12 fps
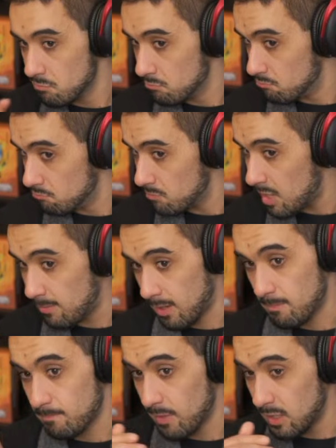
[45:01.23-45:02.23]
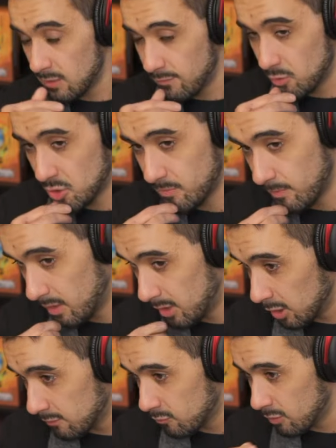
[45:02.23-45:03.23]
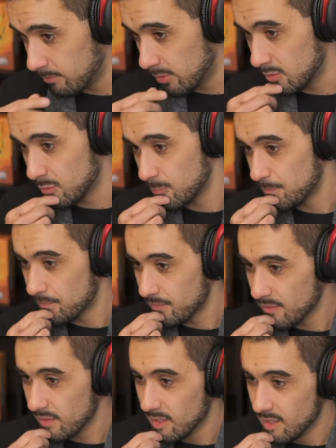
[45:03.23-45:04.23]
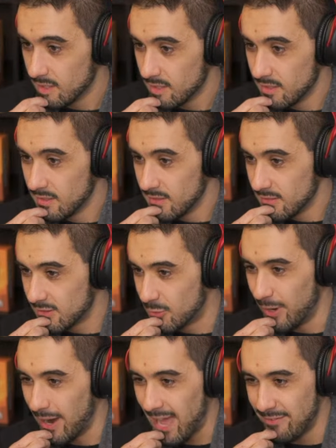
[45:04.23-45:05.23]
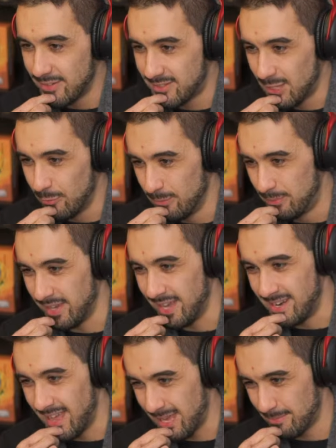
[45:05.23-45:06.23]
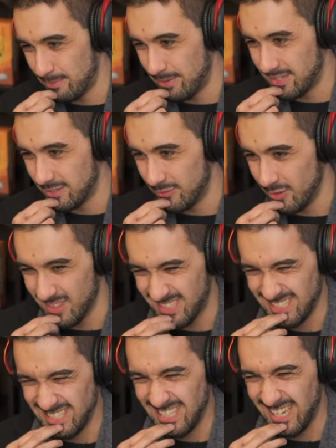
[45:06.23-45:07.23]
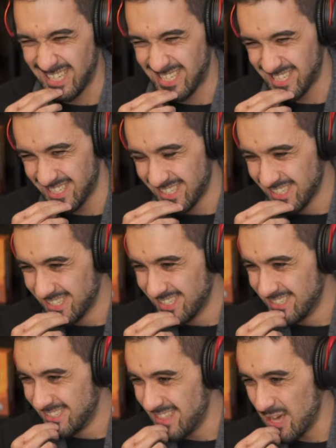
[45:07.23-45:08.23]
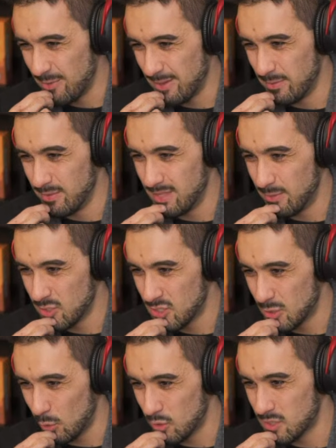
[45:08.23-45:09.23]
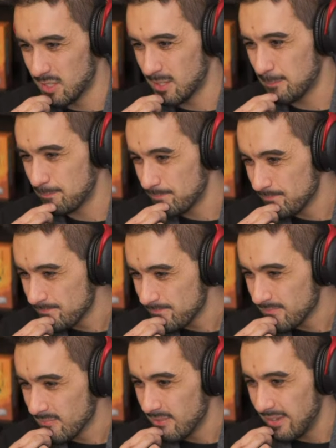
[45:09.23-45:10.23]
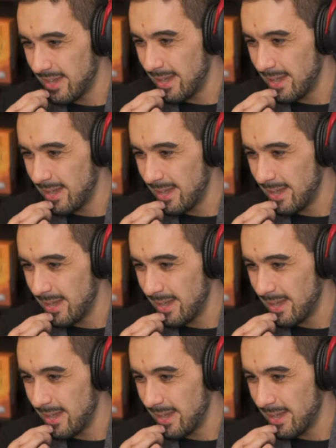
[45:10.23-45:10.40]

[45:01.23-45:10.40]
Maybe, in the future. Not for 1.2. Gravity will be enabled by default. Yikes. That will be the most toxic. Yeah.